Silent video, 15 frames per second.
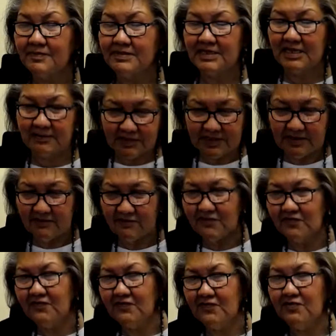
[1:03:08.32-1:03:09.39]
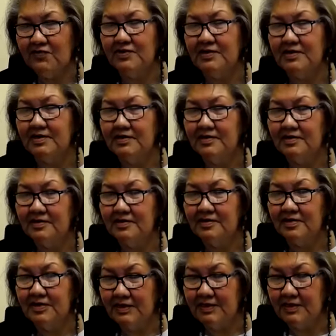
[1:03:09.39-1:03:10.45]
Same thing for food.
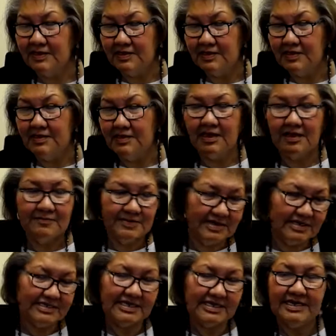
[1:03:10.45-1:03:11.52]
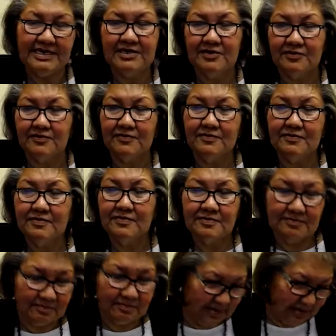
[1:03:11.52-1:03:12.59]
I'm going to take you.
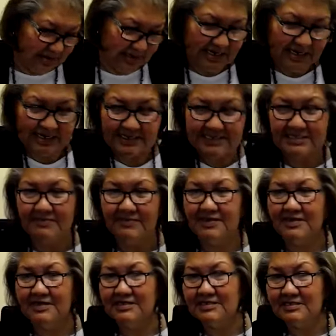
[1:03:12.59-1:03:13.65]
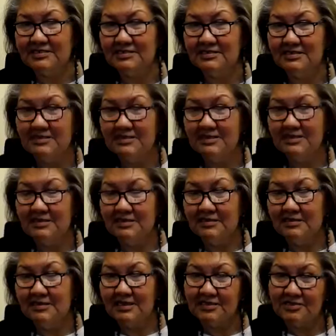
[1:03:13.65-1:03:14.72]
I'm going to take some of this
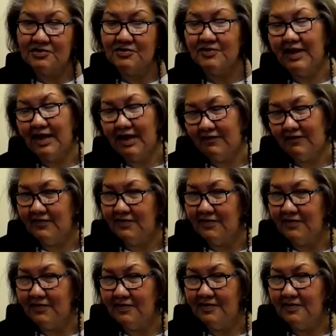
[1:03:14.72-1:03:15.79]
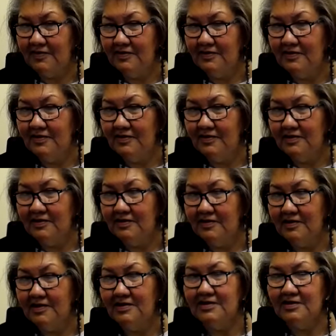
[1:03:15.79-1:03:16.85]
that you have.
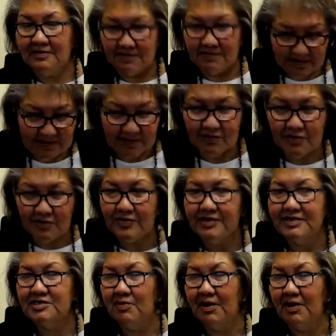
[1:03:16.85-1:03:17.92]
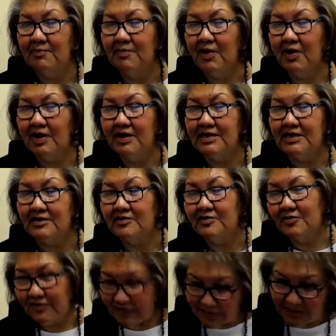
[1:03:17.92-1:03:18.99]
I'm going to nourish my body,
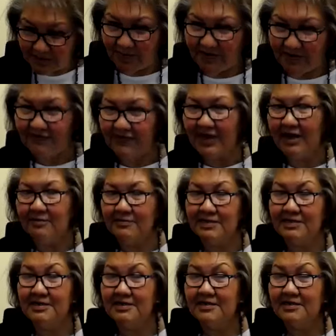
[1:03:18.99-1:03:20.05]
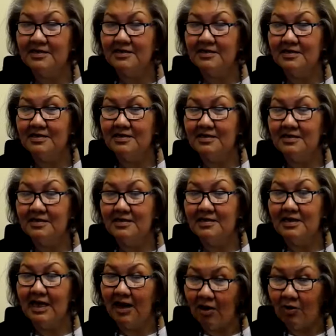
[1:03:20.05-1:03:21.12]
nourish my family.
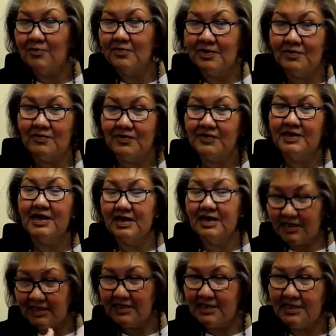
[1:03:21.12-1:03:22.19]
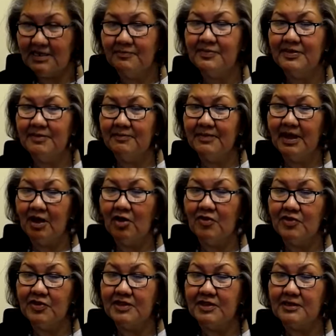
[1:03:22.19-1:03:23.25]
Help me with that. Keep them
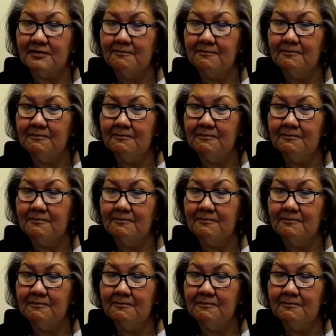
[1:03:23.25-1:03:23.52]
healthy.